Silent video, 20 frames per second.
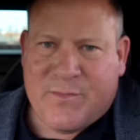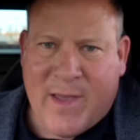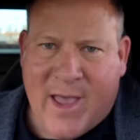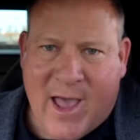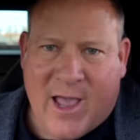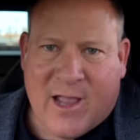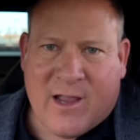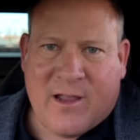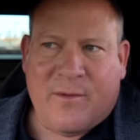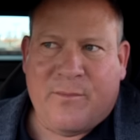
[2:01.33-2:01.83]

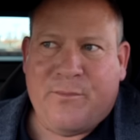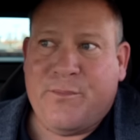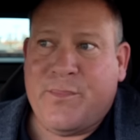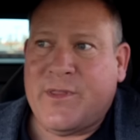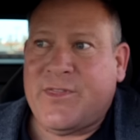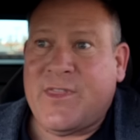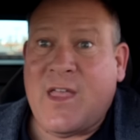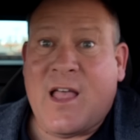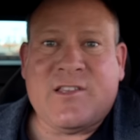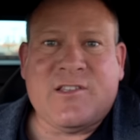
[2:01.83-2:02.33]
pack,
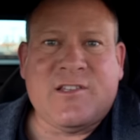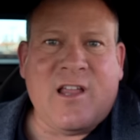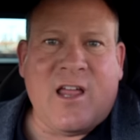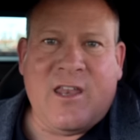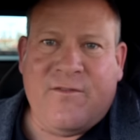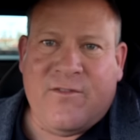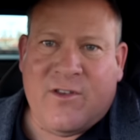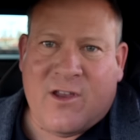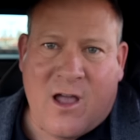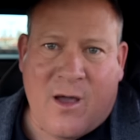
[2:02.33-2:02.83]
but that's
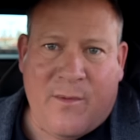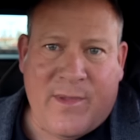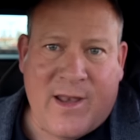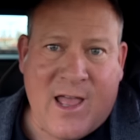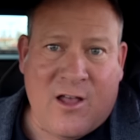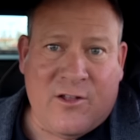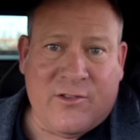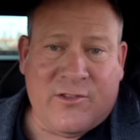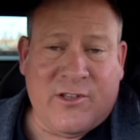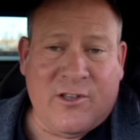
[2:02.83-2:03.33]
not even coming
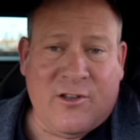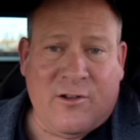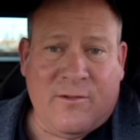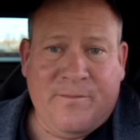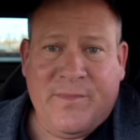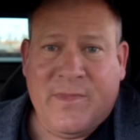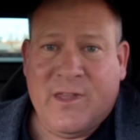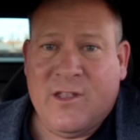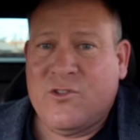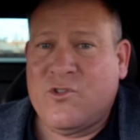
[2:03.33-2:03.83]
out till
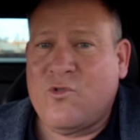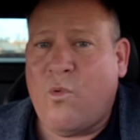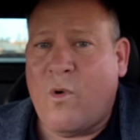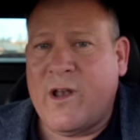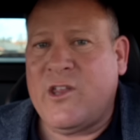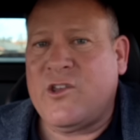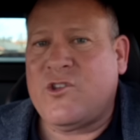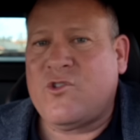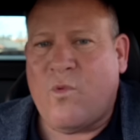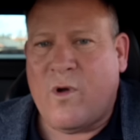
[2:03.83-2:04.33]

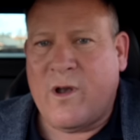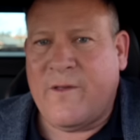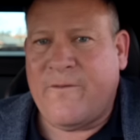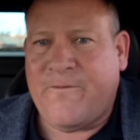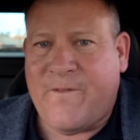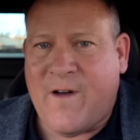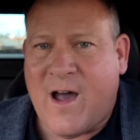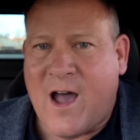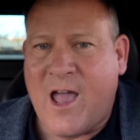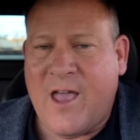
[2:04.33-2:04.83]

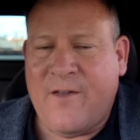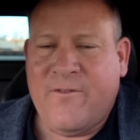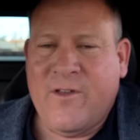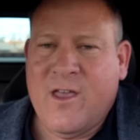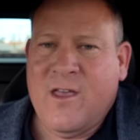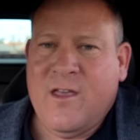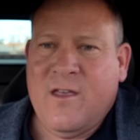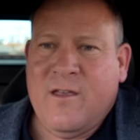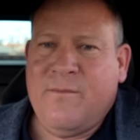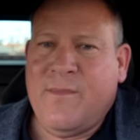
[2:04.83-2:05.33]
2025,
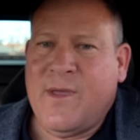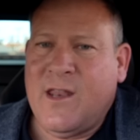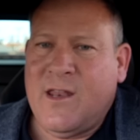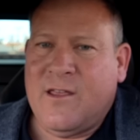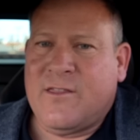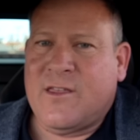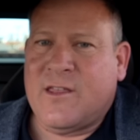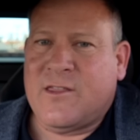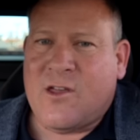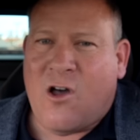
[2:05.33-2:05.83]

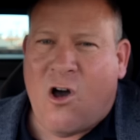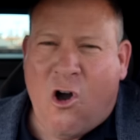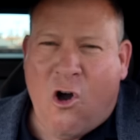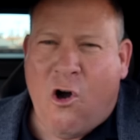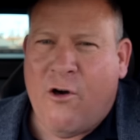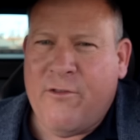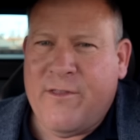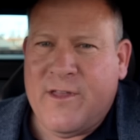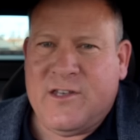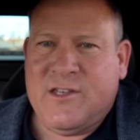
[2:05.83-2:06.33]
meaning that
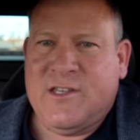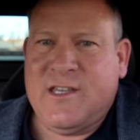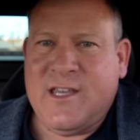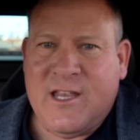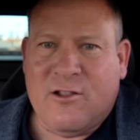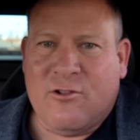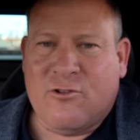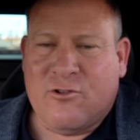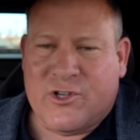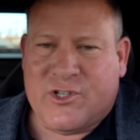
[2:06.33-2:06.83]
all the
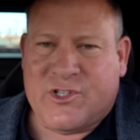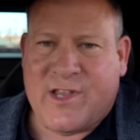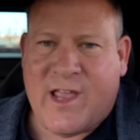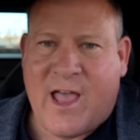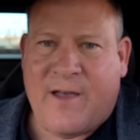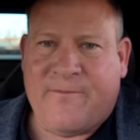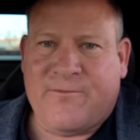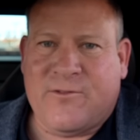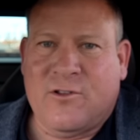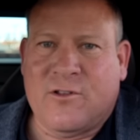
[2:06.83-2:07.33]
dealers
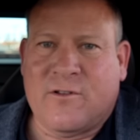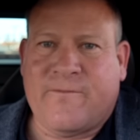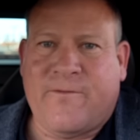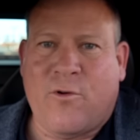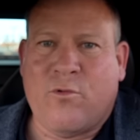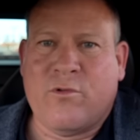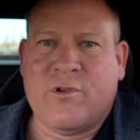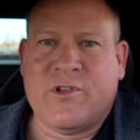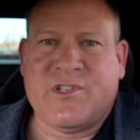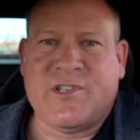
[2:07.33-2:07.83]
have to look
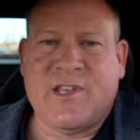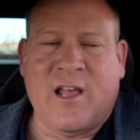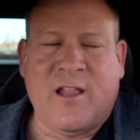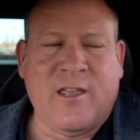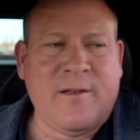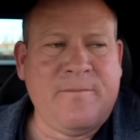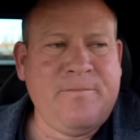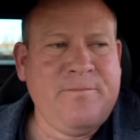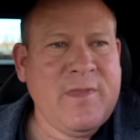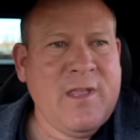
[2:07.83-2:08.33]
forward to
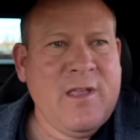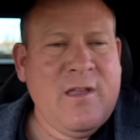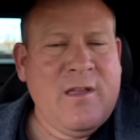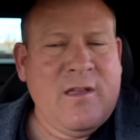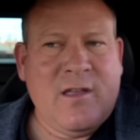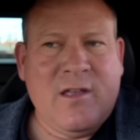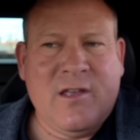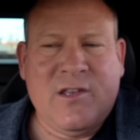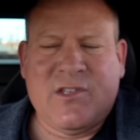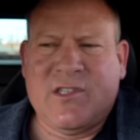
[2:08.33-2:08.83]
selling
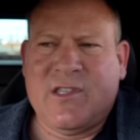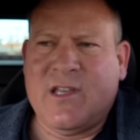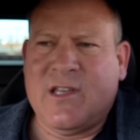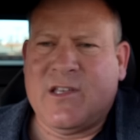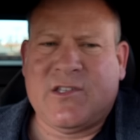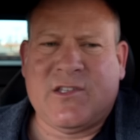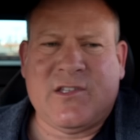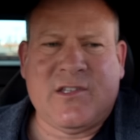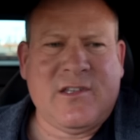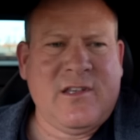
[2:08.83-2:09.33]
is
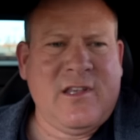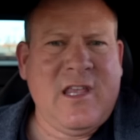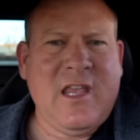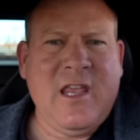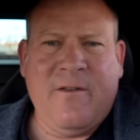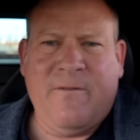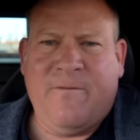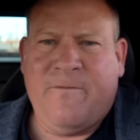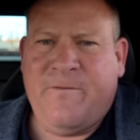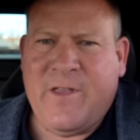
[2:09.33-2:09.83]
this
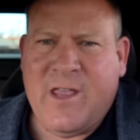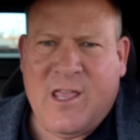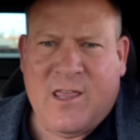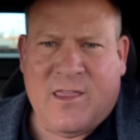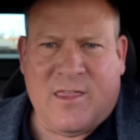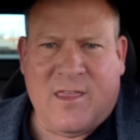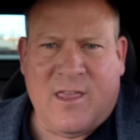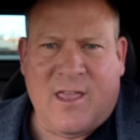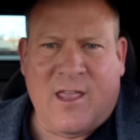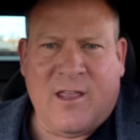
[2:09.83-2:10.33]

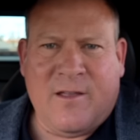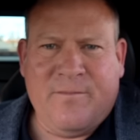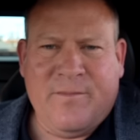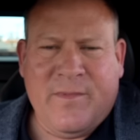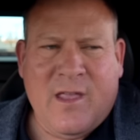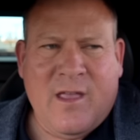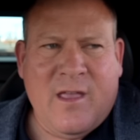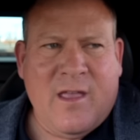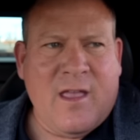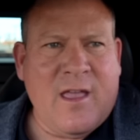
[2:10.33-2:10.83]
EV thing,
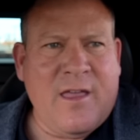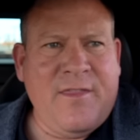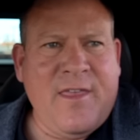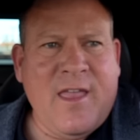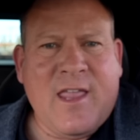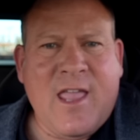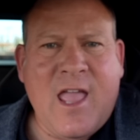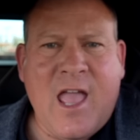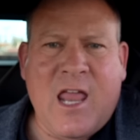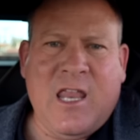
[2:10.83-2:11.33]
and
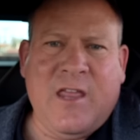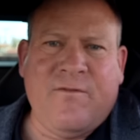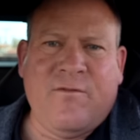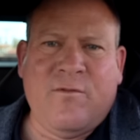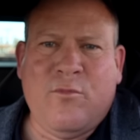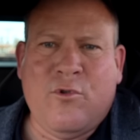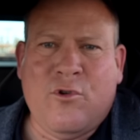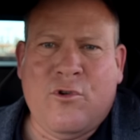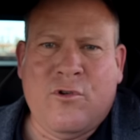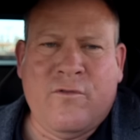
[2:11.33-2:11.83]
they can't
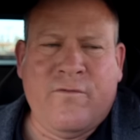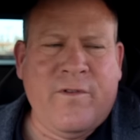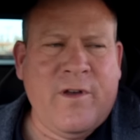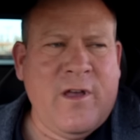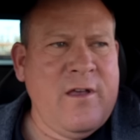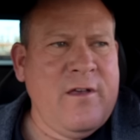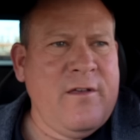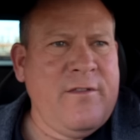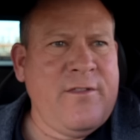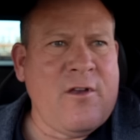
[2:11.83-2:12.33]
even move
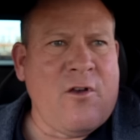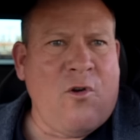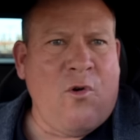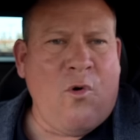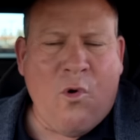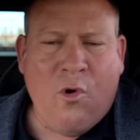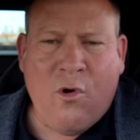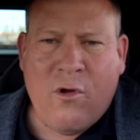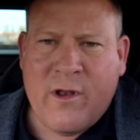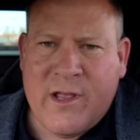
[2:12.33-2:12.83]
their
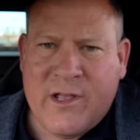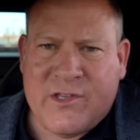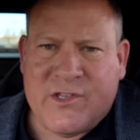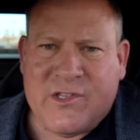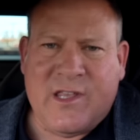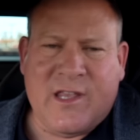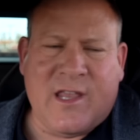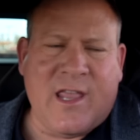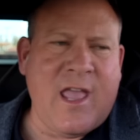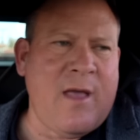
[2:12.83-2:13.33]

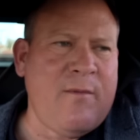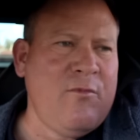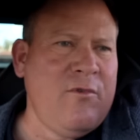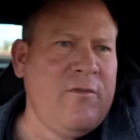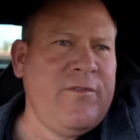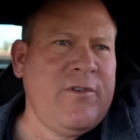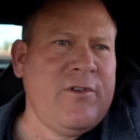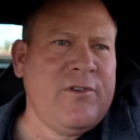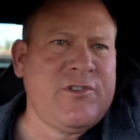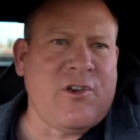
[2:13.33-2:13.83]
Hornets. They can't
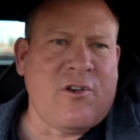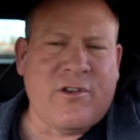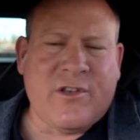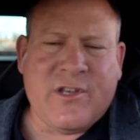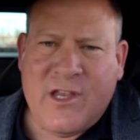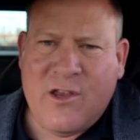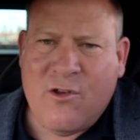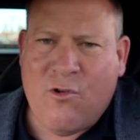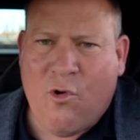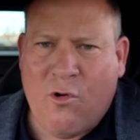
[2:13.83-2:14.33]
move those
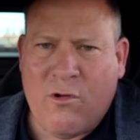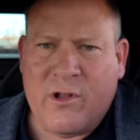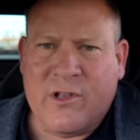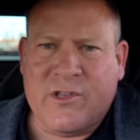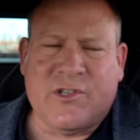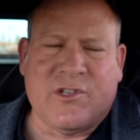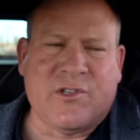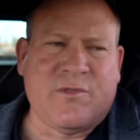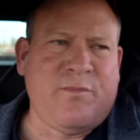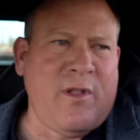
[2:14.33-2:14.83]
RT
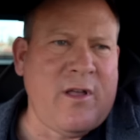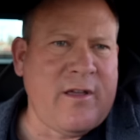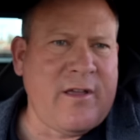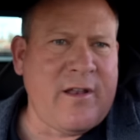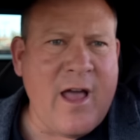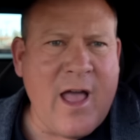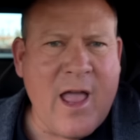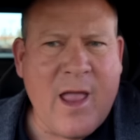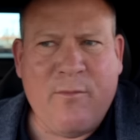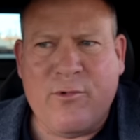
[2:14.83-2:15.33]
Hornets, those
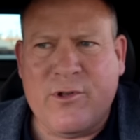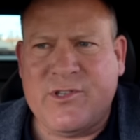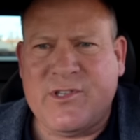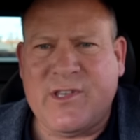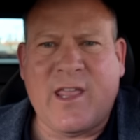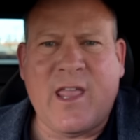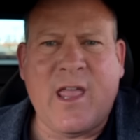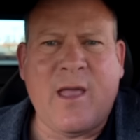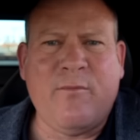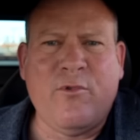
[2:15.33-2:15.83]
plug-in hybrids.
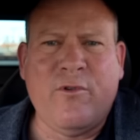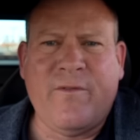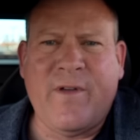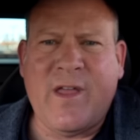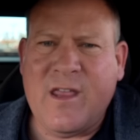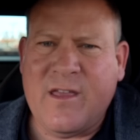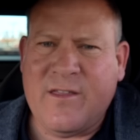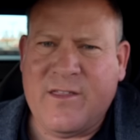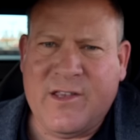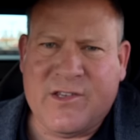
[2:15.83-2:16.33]
They can't move
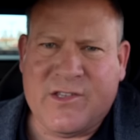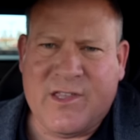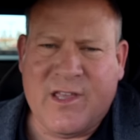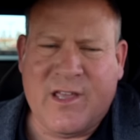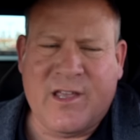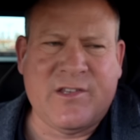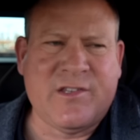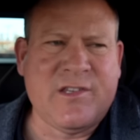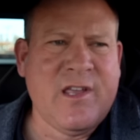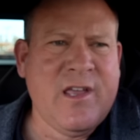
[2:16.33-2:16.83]
any of these
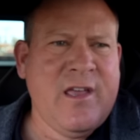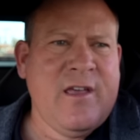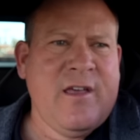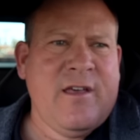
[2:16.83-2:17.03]
things.